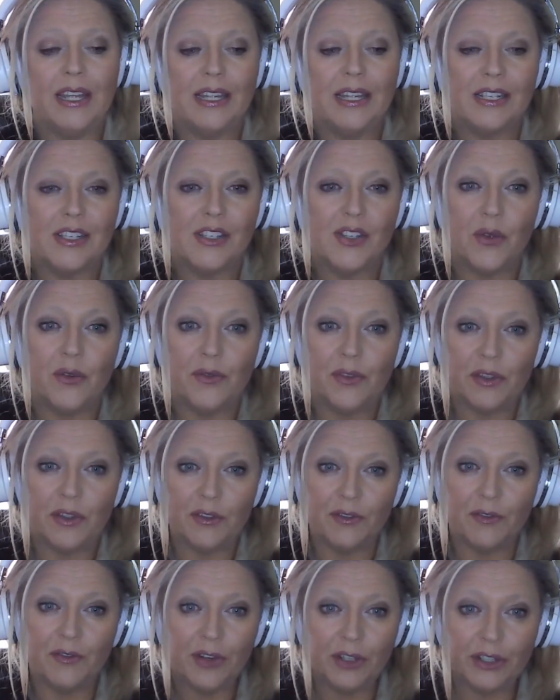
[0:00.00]
So for the
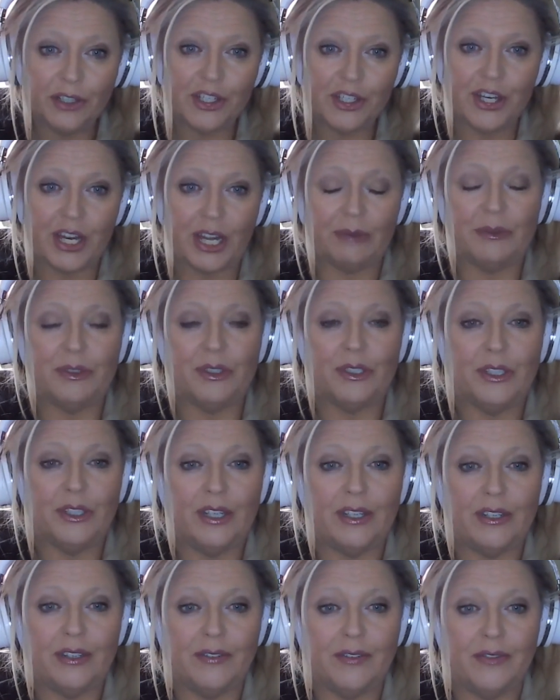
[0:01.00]
first chapter
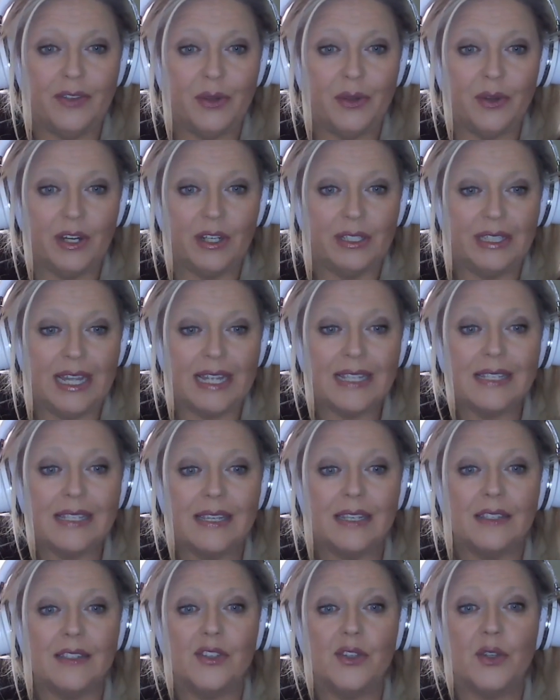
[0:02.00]
of your
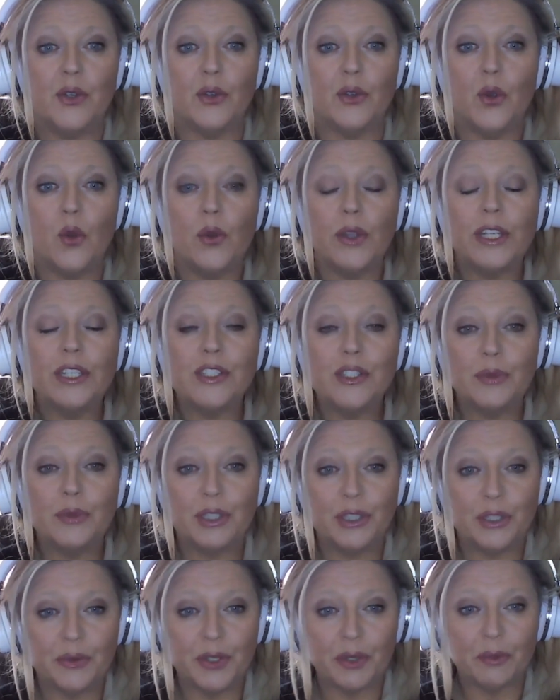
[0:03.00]
lessons, you're going to
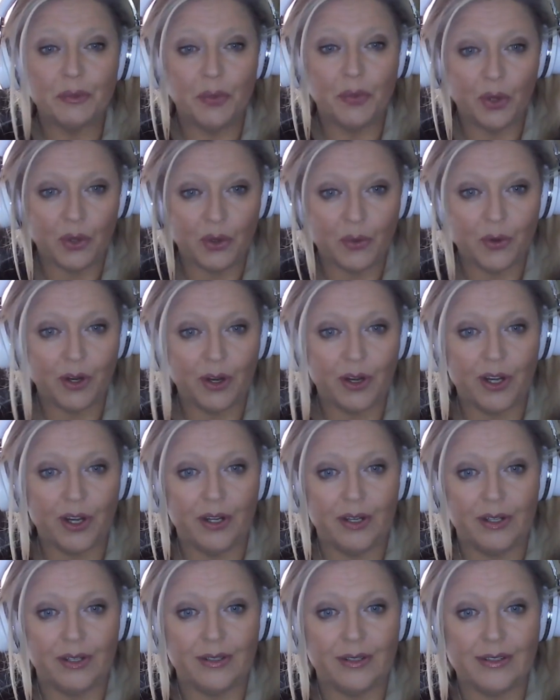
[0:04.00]
be doing book
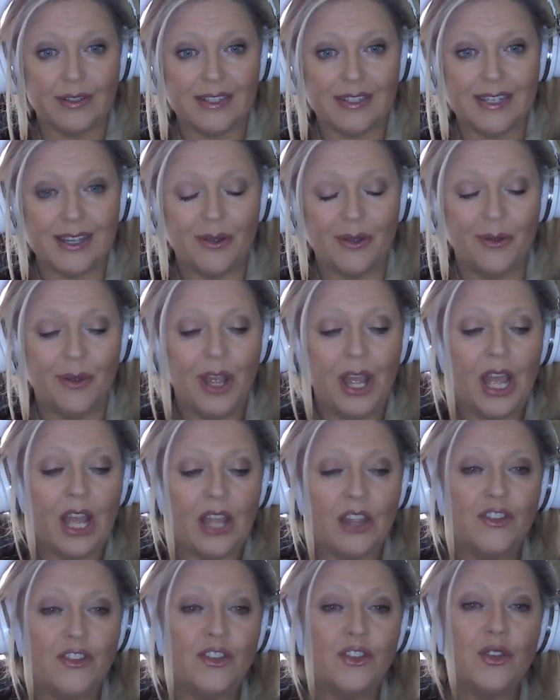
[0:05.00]
work. So
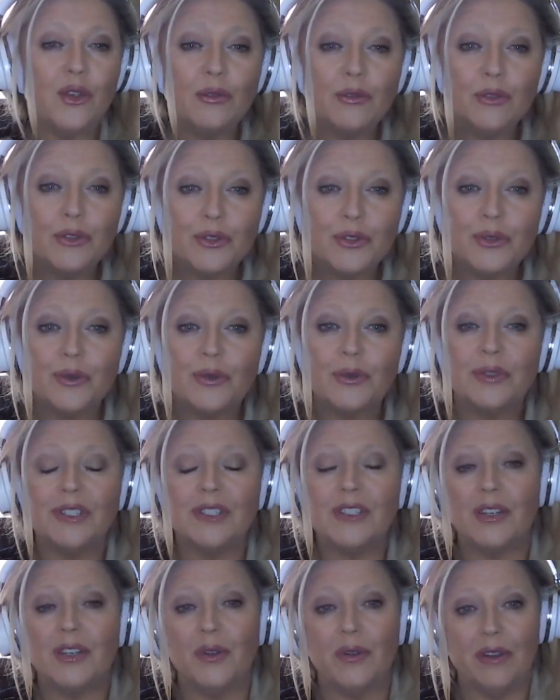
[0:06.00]
soul school
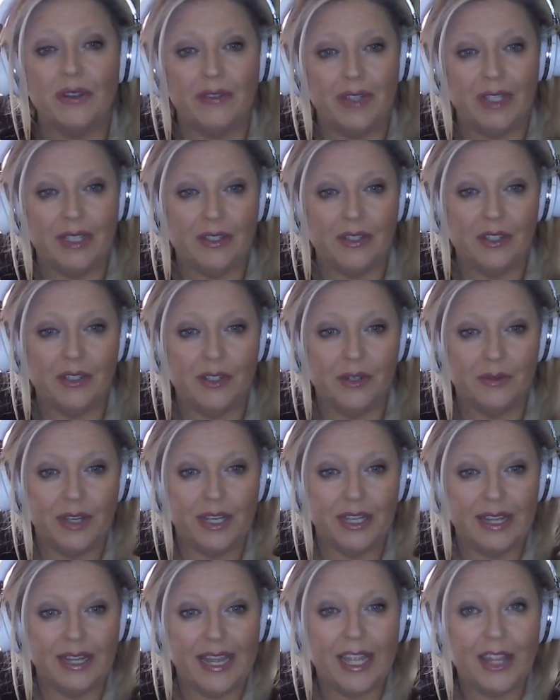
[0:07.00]
is equivalent to
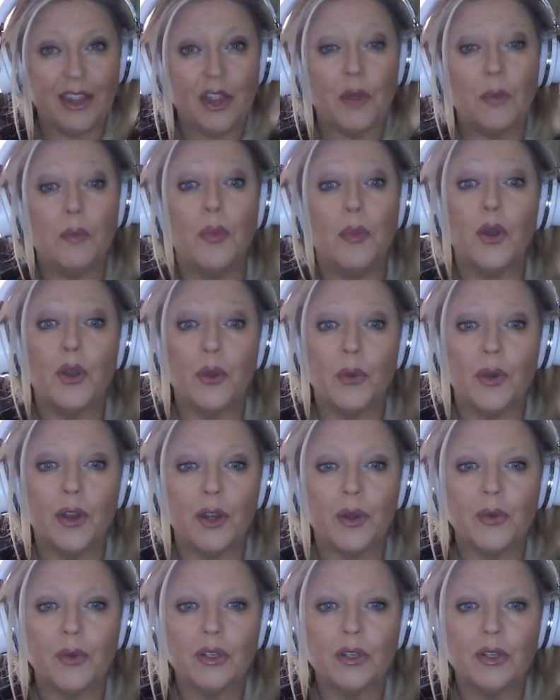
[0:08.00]
doing like the book work.